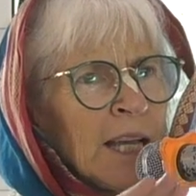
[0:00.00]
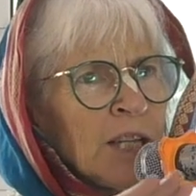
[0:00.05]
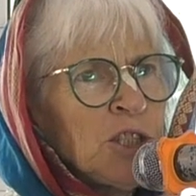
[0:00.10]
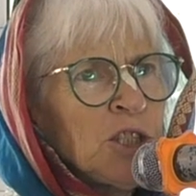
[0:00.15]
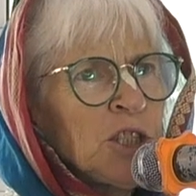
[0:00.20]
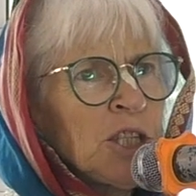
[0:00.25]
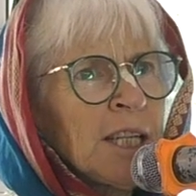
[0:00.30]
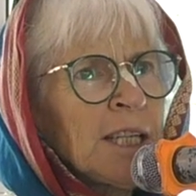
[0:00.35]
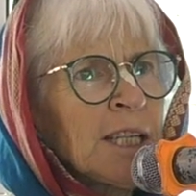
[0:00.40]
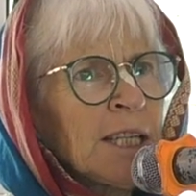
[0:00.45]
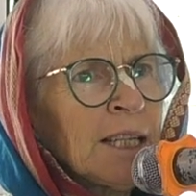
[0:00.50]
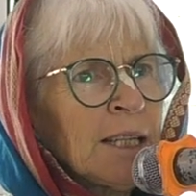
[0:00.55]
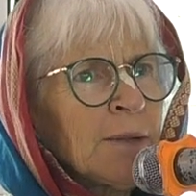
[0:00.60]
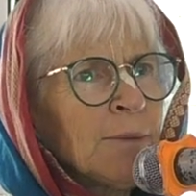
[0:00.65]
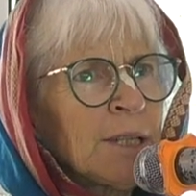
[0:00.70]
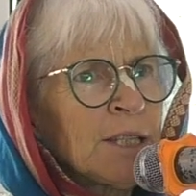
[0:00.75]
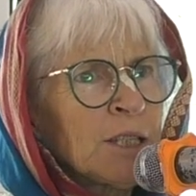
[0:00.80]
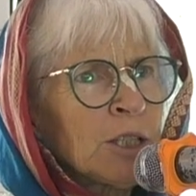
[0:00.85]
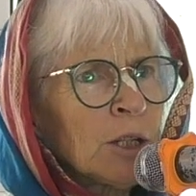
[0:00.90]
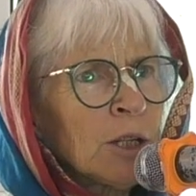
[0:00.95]
gently
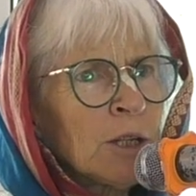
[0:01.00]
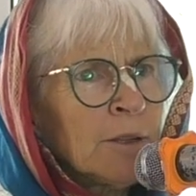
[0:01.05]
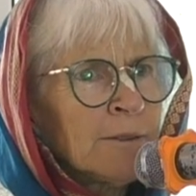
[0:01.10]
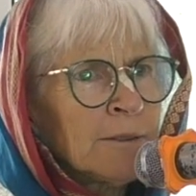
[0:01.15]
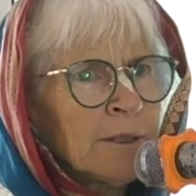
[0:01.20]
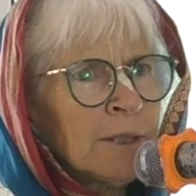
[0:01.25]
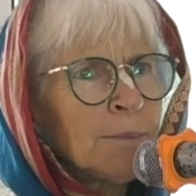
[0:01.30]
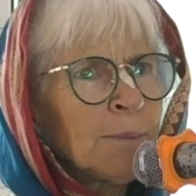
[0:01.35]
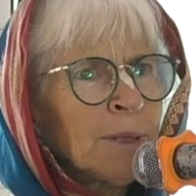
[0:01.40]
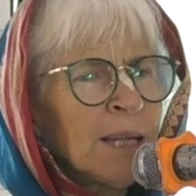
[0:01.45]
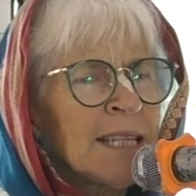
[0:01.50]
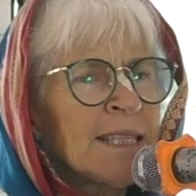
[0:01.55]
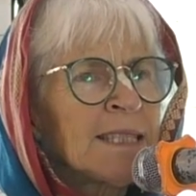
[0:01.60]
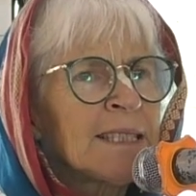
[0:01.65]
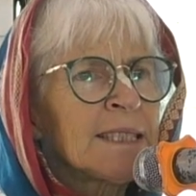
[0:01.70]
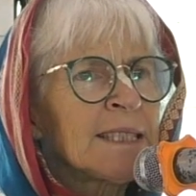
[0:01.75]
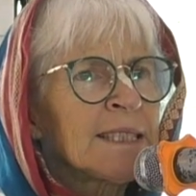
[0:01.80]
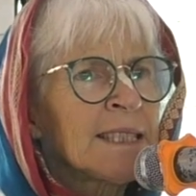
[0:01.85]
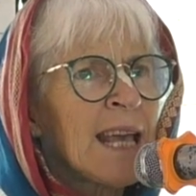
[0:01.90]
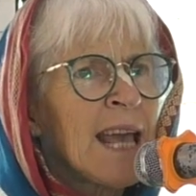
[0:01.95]
went over and
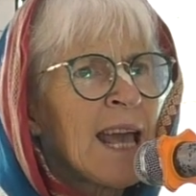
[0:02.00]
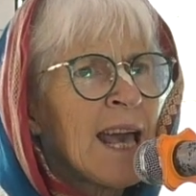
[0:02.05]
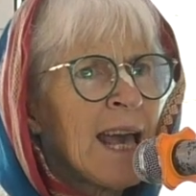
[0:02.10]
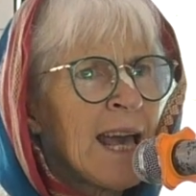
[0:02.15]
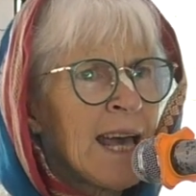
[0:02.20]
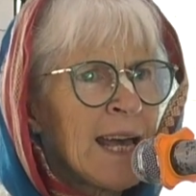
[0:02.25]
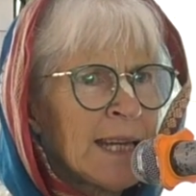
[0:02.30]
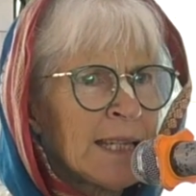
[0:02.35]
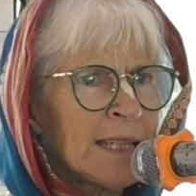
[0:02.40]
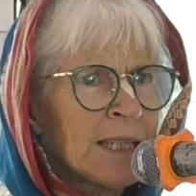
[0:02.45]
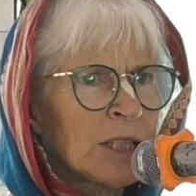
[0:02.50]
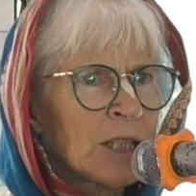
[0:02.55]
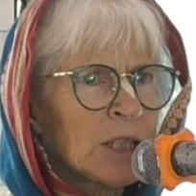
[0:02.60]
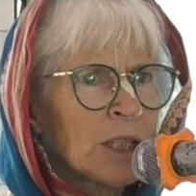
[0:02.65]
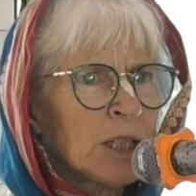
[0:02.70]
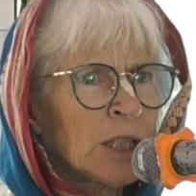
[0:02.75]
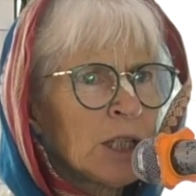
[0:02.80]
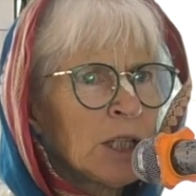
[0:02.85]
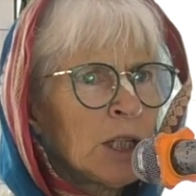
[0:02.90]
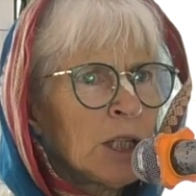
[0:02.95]
placed his hand
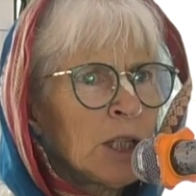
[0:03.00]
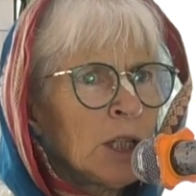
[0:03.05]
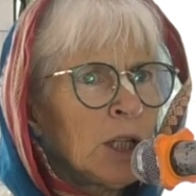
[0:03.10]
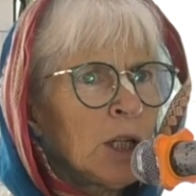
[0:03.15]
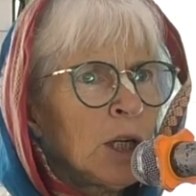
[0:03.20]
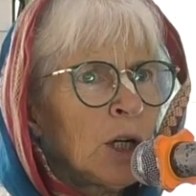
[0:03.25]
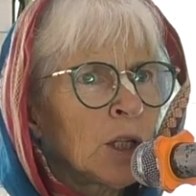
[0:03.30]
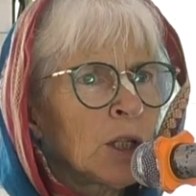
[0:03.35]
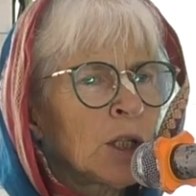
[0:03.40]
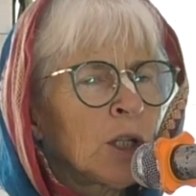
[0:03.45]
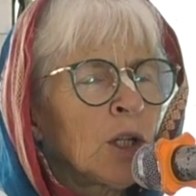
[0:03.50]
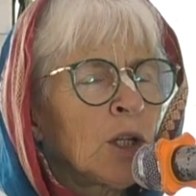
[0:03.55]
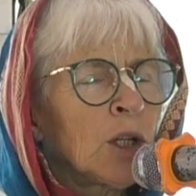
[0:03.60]
on